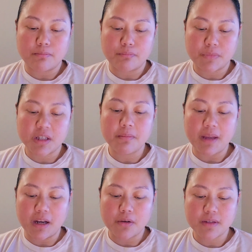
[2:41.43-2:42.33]

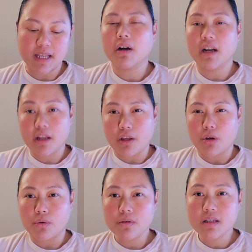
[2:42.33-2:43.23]
tomatoes that we're going to
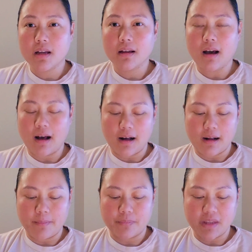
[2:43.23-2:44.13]
use,
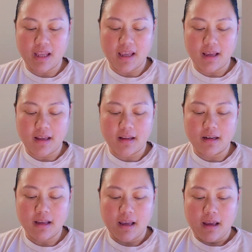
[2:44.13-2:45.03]

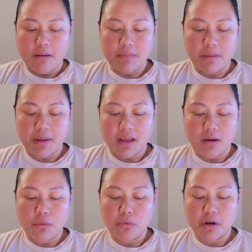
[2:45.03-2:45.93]
and maybe
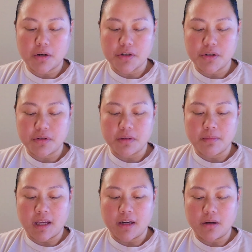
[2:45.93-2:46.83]
one or two
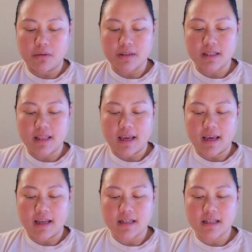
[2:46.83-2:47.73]
tomatoes
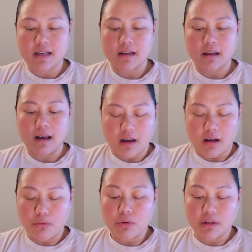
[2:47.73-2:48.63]
that
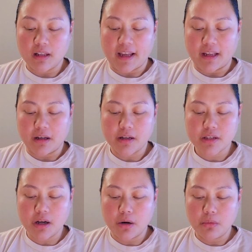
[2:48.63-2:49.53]
would like.
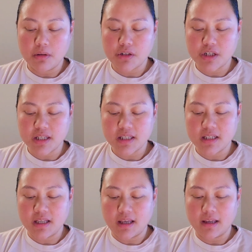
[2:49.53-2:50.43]
So just
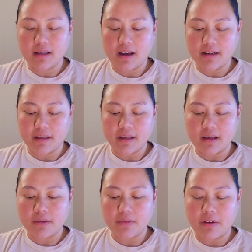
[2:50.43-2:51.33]
to kind of
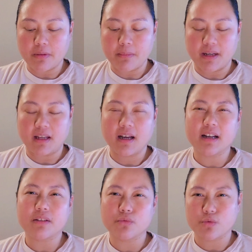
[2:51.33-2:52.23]
give everybody
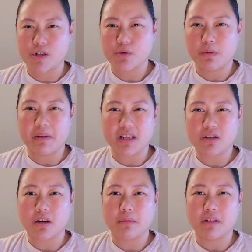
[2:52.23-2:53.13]
kind of just what my
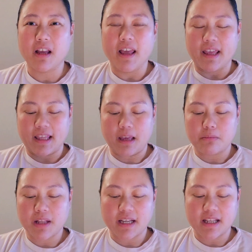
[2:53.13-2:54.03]
starting game
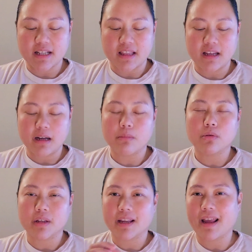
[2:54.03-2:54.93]
plan is, I think I'm
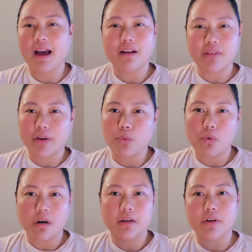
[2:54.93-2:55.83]
only going to have like
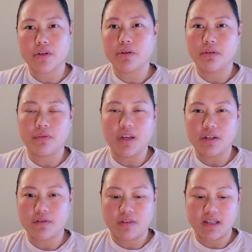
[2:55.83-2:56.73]
one or two of
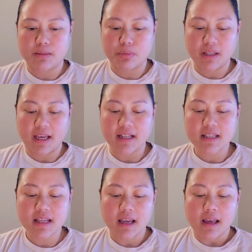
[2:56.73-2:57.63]
each of these
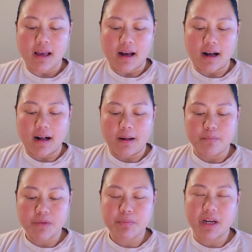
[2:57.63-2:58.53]
plants.
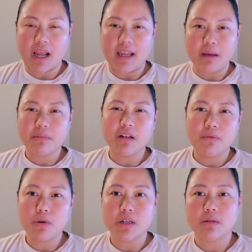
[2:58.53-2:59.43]
But I am going to
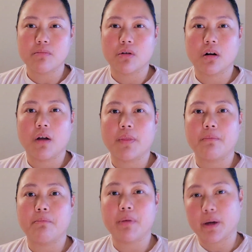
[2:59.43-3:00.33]
focus more on the
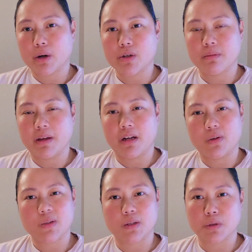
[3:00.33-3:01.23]
bigger
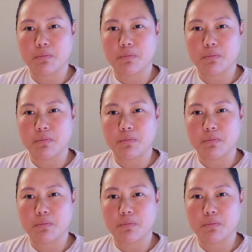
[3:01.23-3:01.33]
tomatoes, those